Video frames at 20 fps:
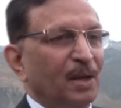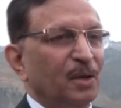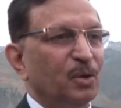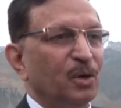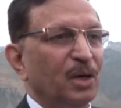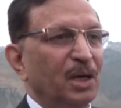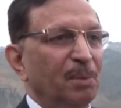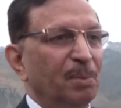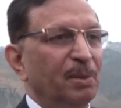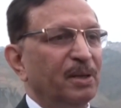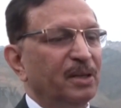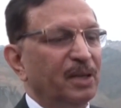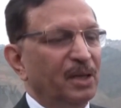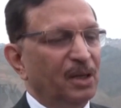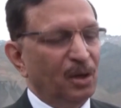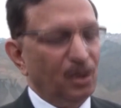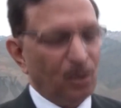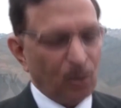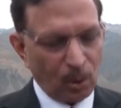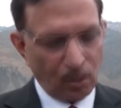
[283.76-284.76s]
So anybody
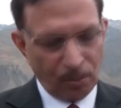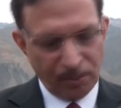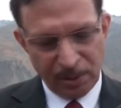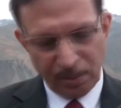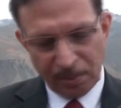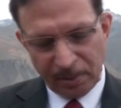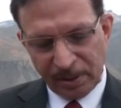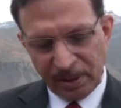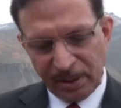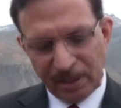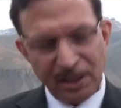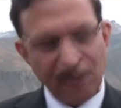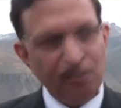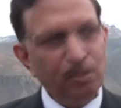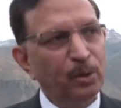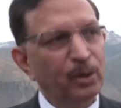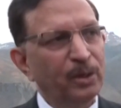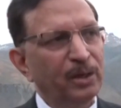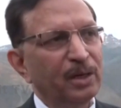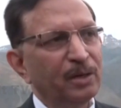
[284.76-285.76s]
sitting on top with a machine gun
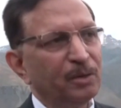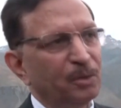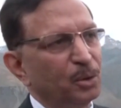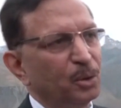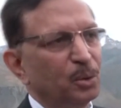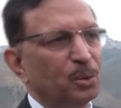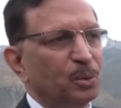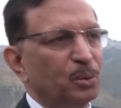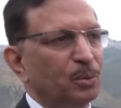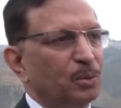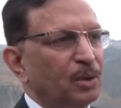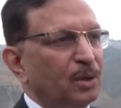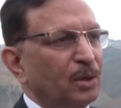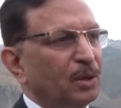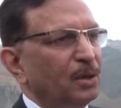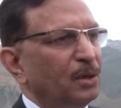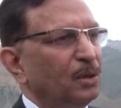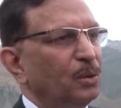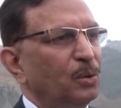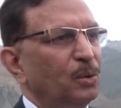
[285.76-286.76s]
pointing at you,
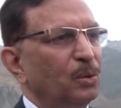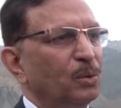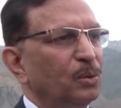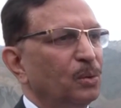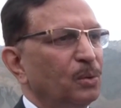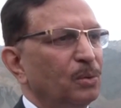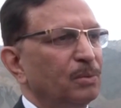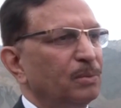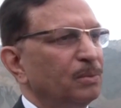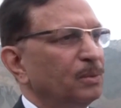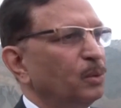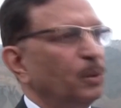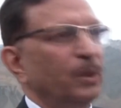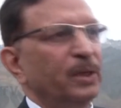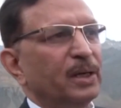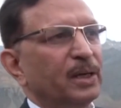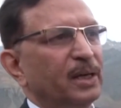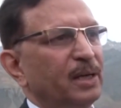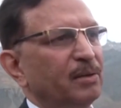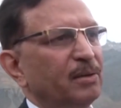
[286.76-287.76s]
you know,
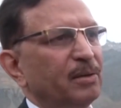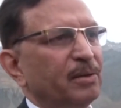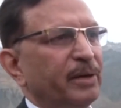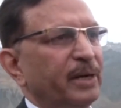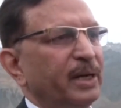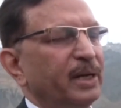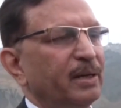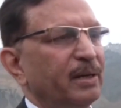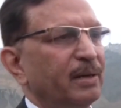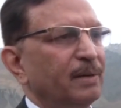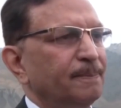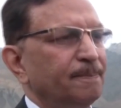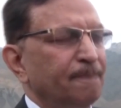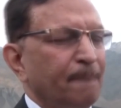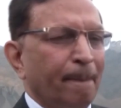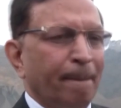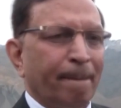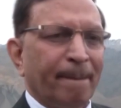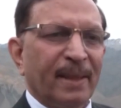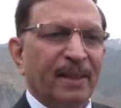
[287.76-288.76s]
going against the grain,
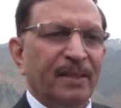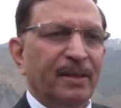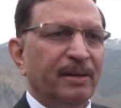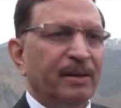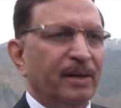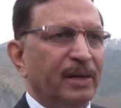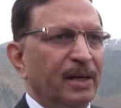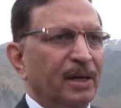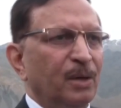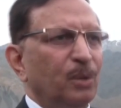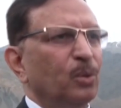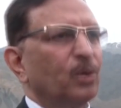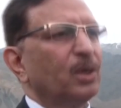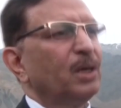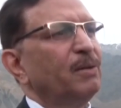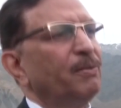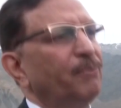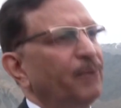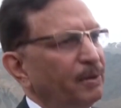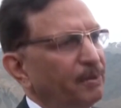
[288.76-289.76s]
the terrain
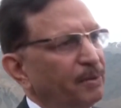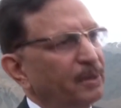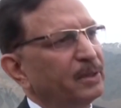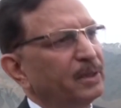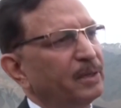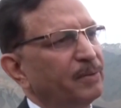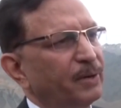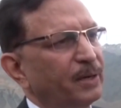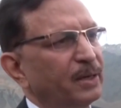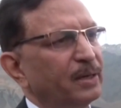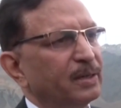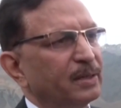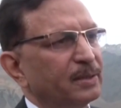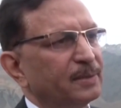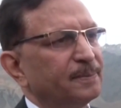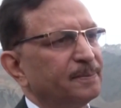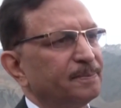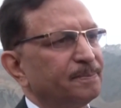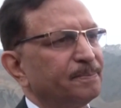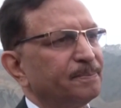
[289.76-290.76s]
totally favors the defender,
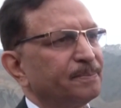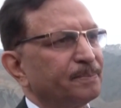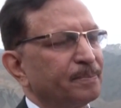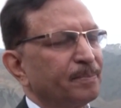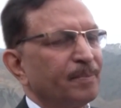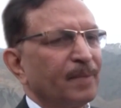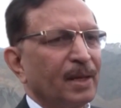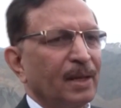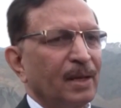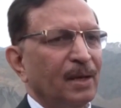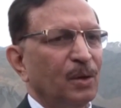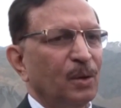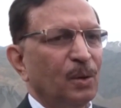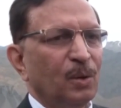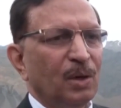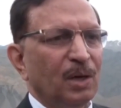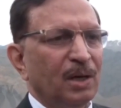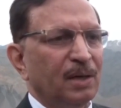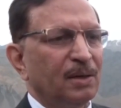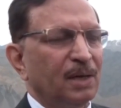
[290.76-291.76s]
you
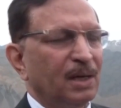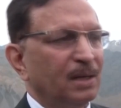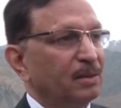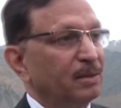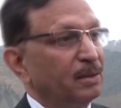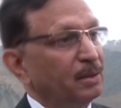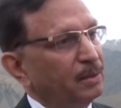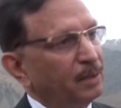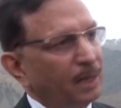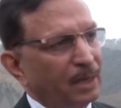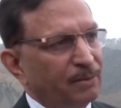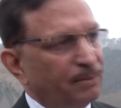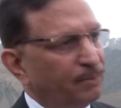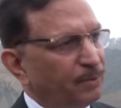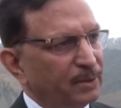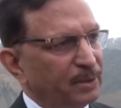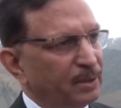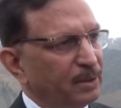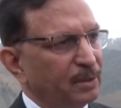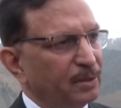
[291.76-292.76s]
know, and that
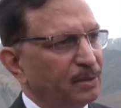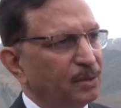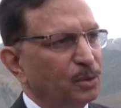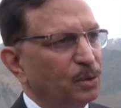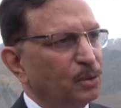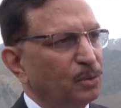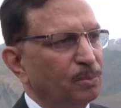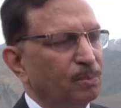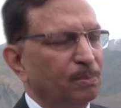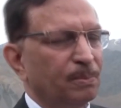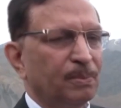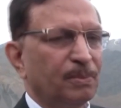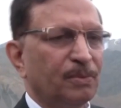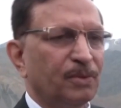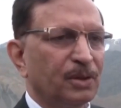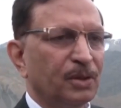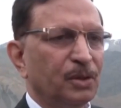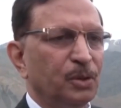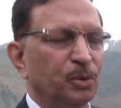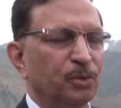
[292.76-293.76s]
further, you know,
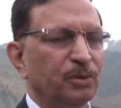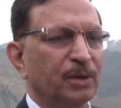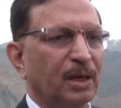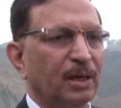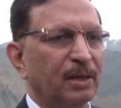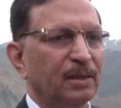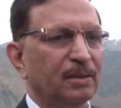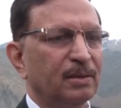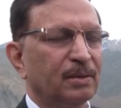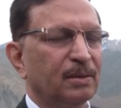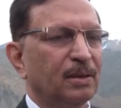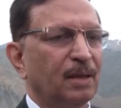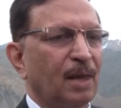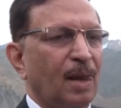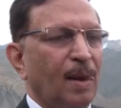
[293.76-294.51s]
was a huge challenge.